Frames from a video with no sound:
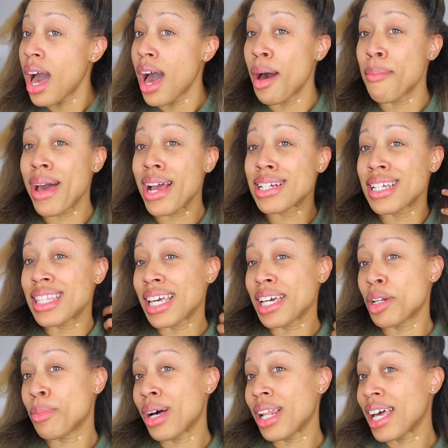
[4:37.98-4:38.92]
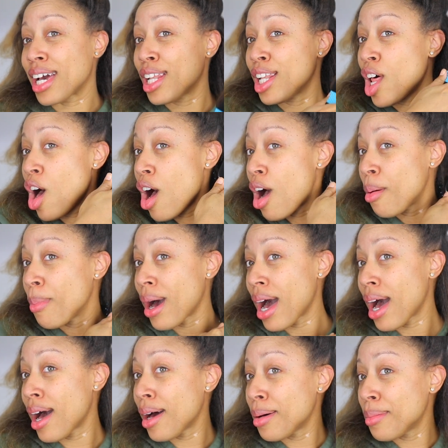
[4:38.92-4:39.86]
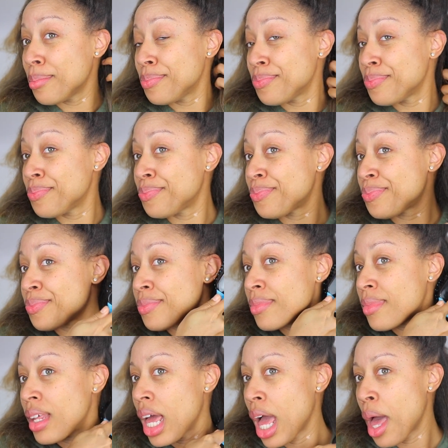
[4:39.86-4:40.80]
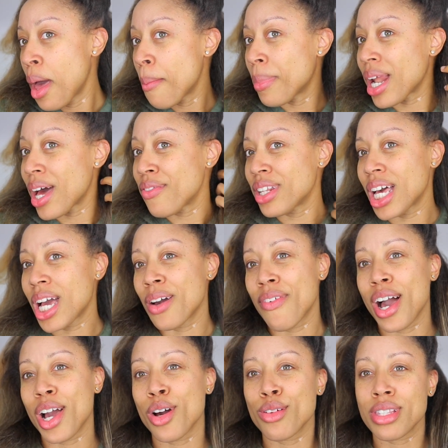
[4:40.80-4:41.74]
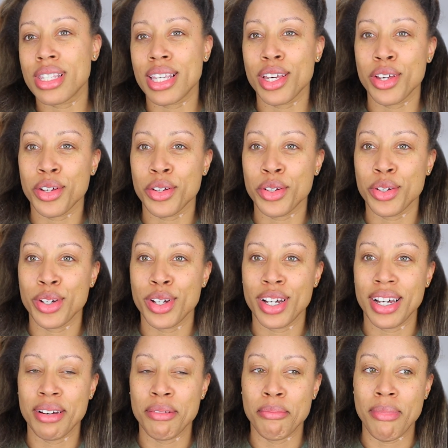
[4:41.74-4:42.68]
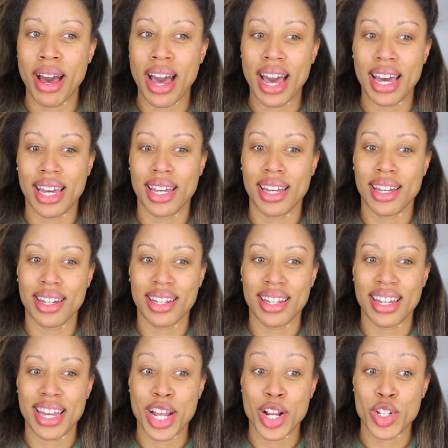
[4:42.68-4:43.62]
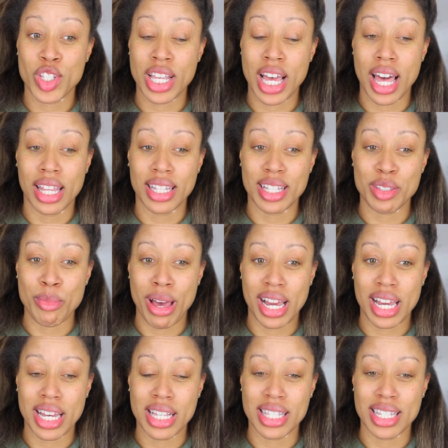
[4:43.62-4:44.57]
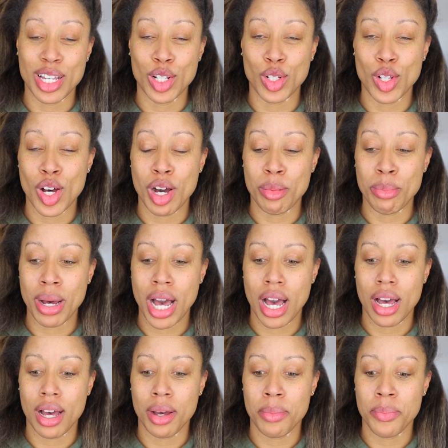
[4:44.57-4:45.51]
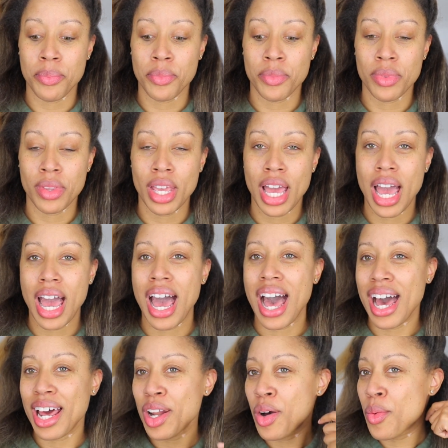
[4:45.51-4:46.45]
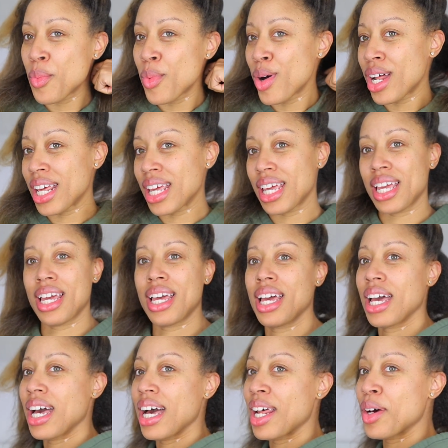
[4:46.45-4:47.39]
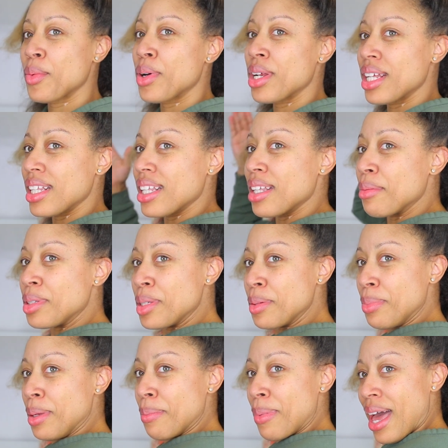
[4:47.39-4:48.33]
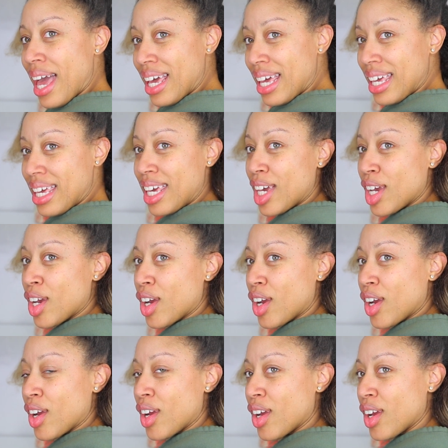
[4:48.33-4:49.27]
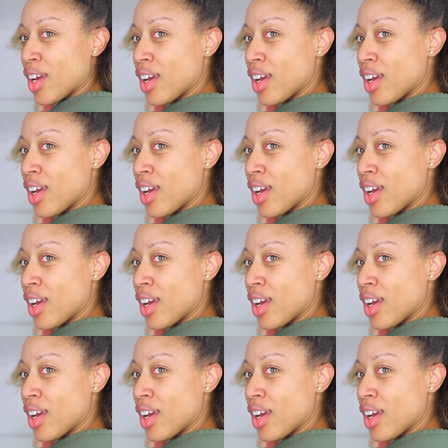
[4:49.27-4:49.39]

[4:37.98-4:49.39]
I'm actually thinking about like a long bob, but I feel like if I go tell my hairstylist, my cousin, a long bob, I don't want it to be back here